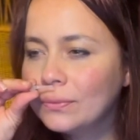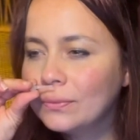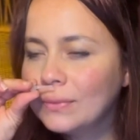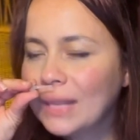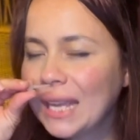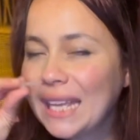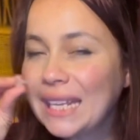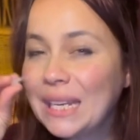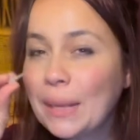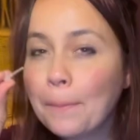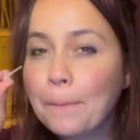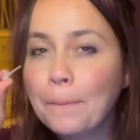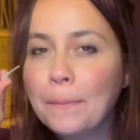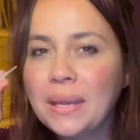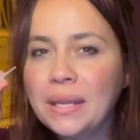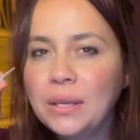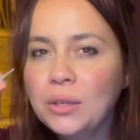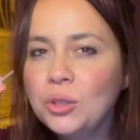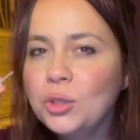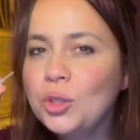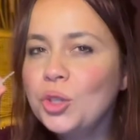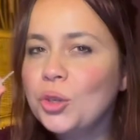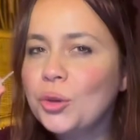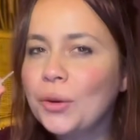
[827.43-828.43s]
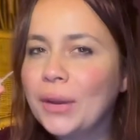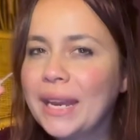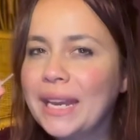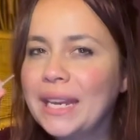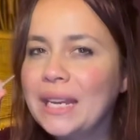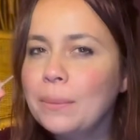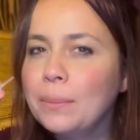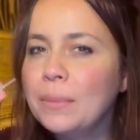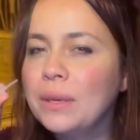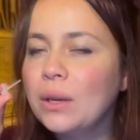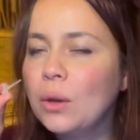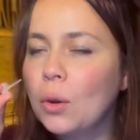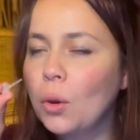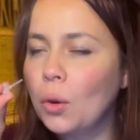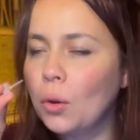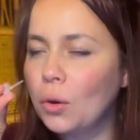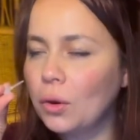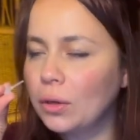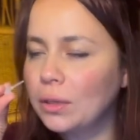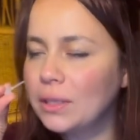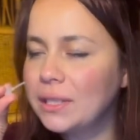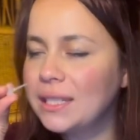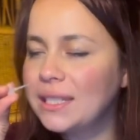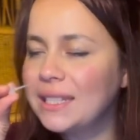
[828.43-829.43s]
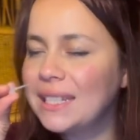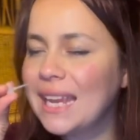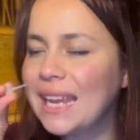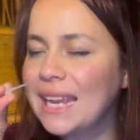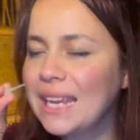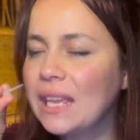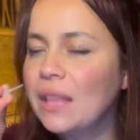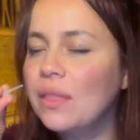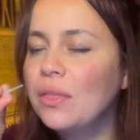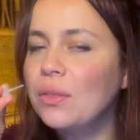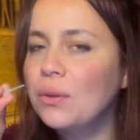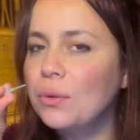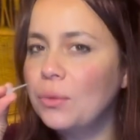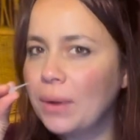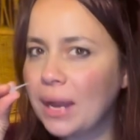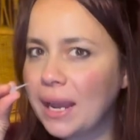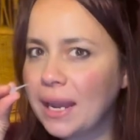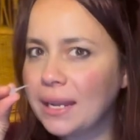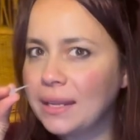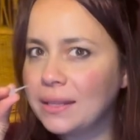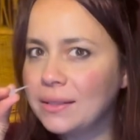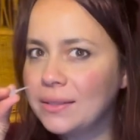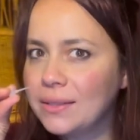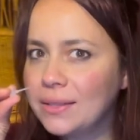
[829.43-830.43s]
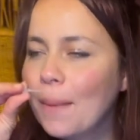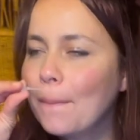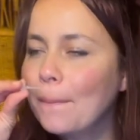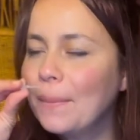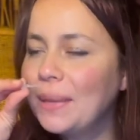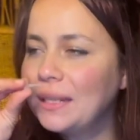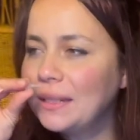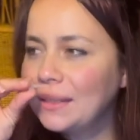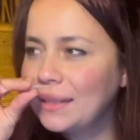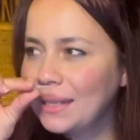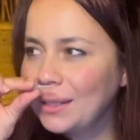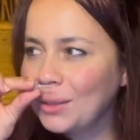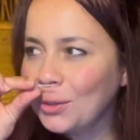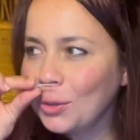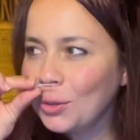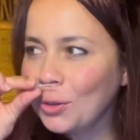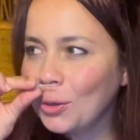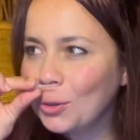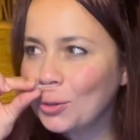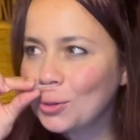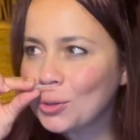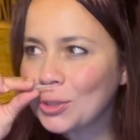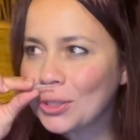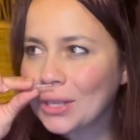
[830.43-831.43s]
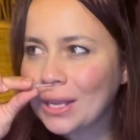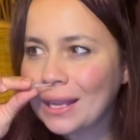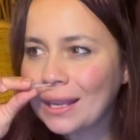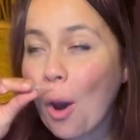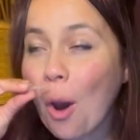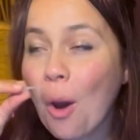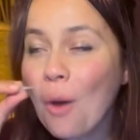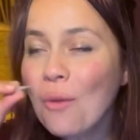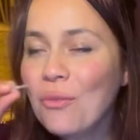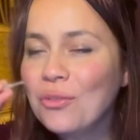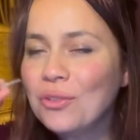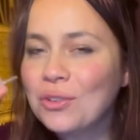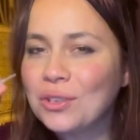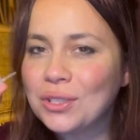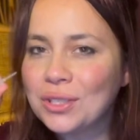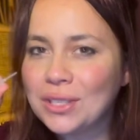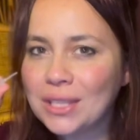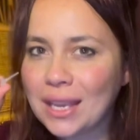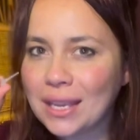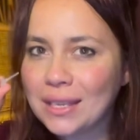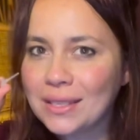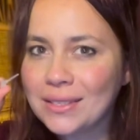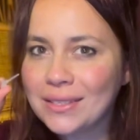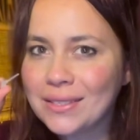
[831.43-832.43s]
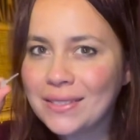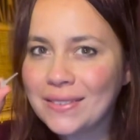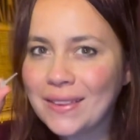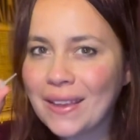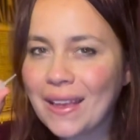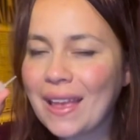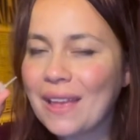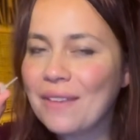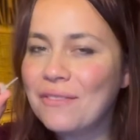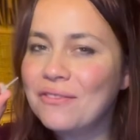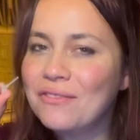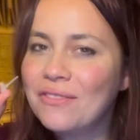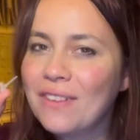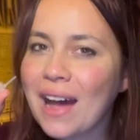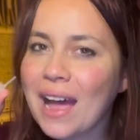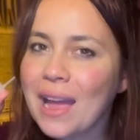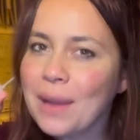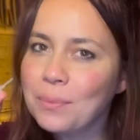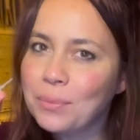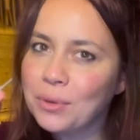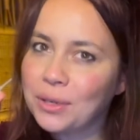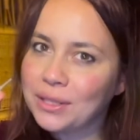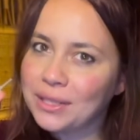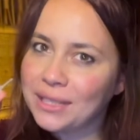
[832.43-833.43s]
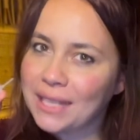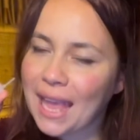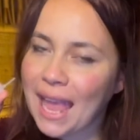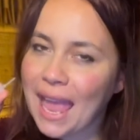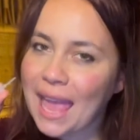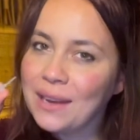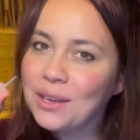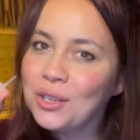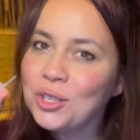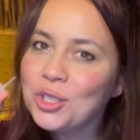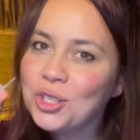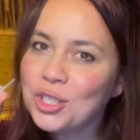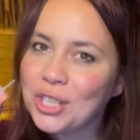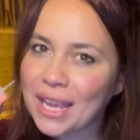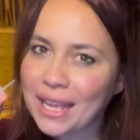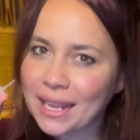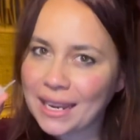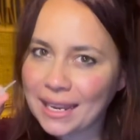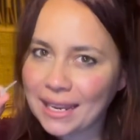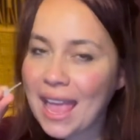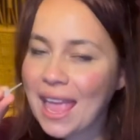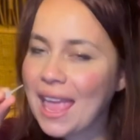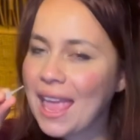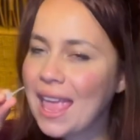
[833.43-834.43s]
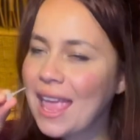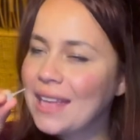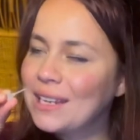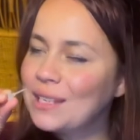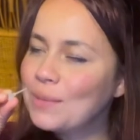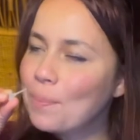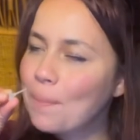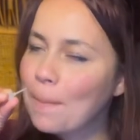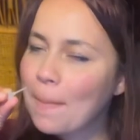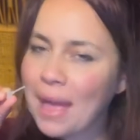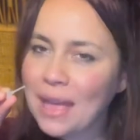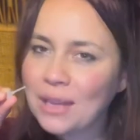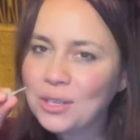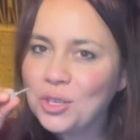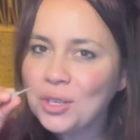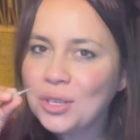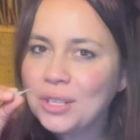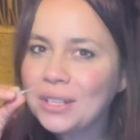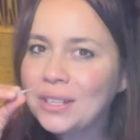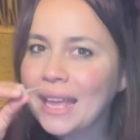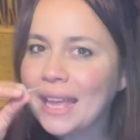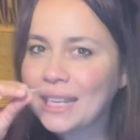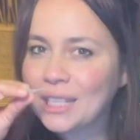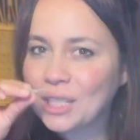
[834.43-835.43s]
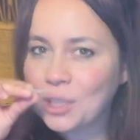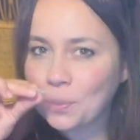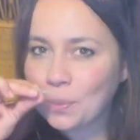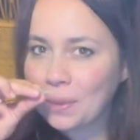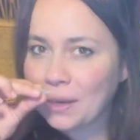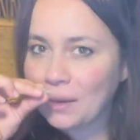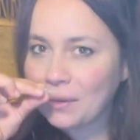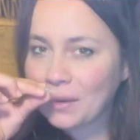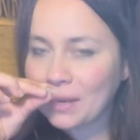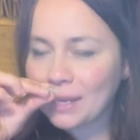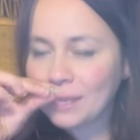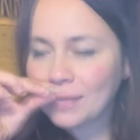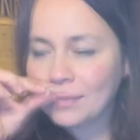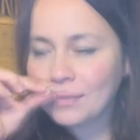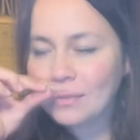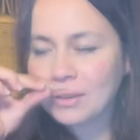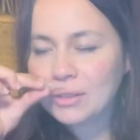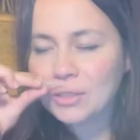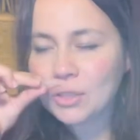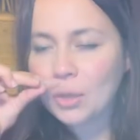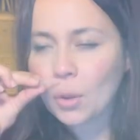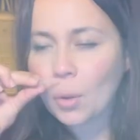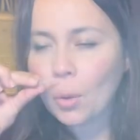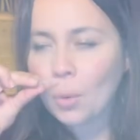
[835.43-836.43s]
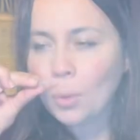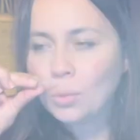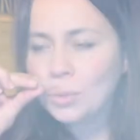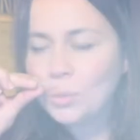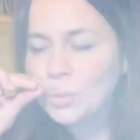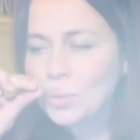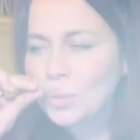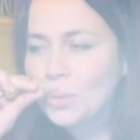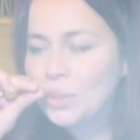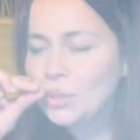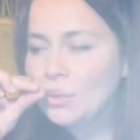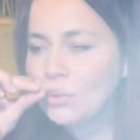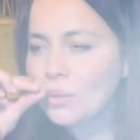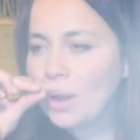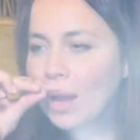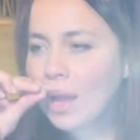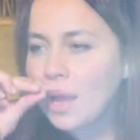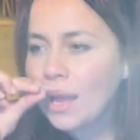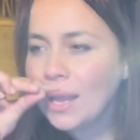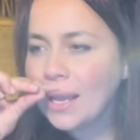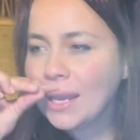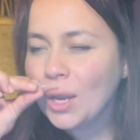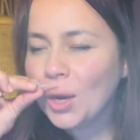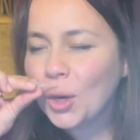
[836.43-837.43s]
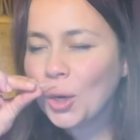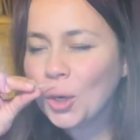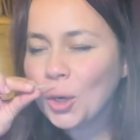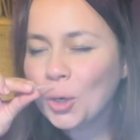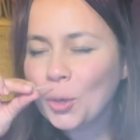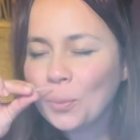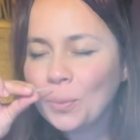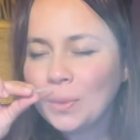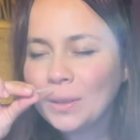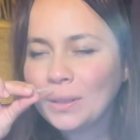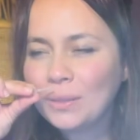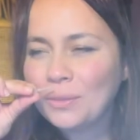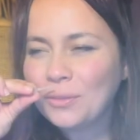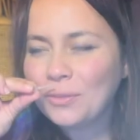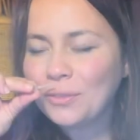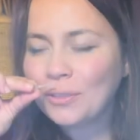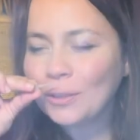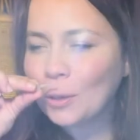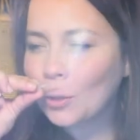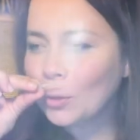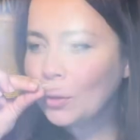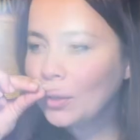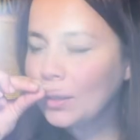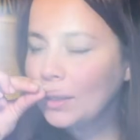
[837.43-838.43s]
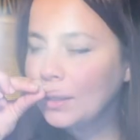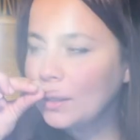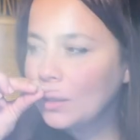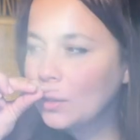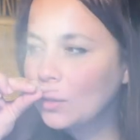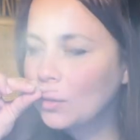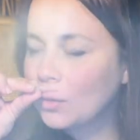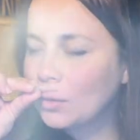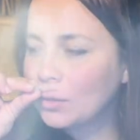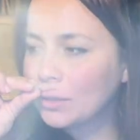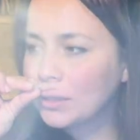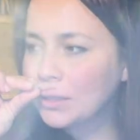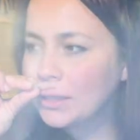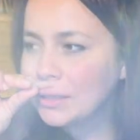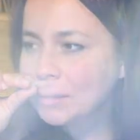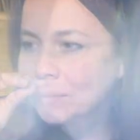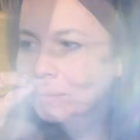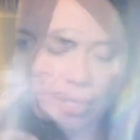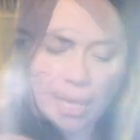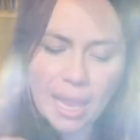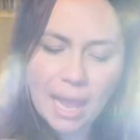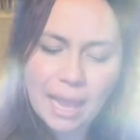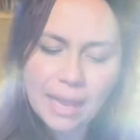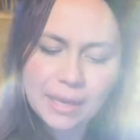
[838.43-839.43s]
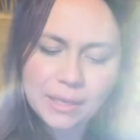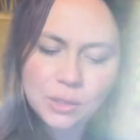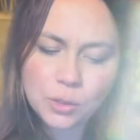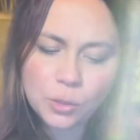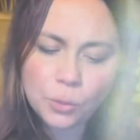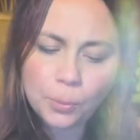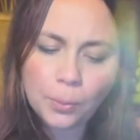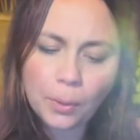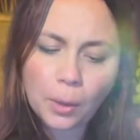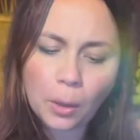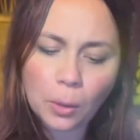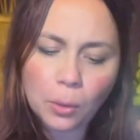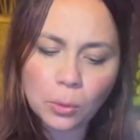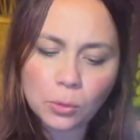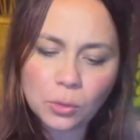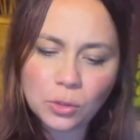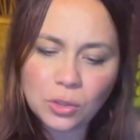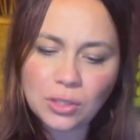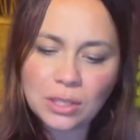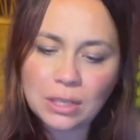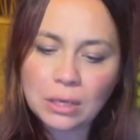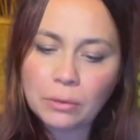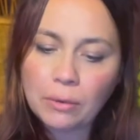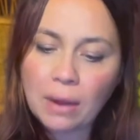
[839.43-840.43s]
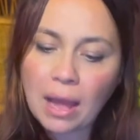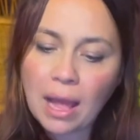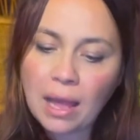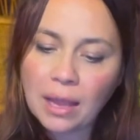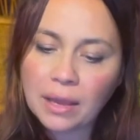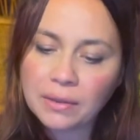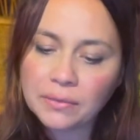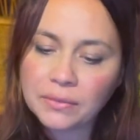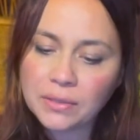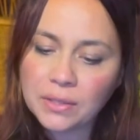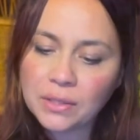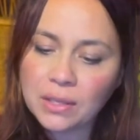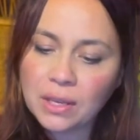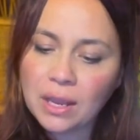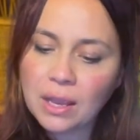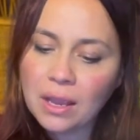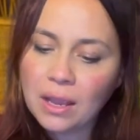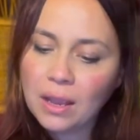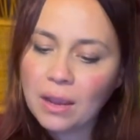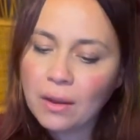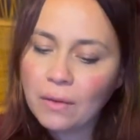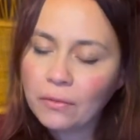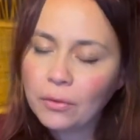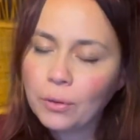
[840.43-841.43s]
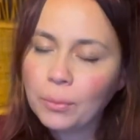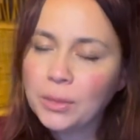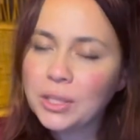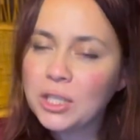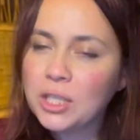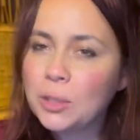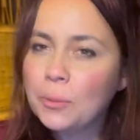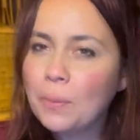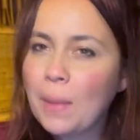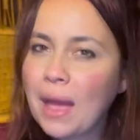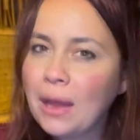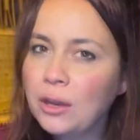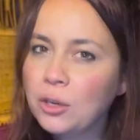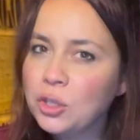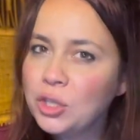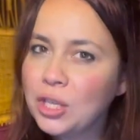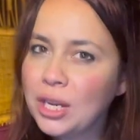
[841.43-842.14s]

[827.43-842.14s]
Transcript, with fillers: and a bitter geranium accord taking the reins. Mendittorosa offers us a vibrant, energetic, and magical experience. There's also a dry herbal floral accord, which I suppose derives from the Spanish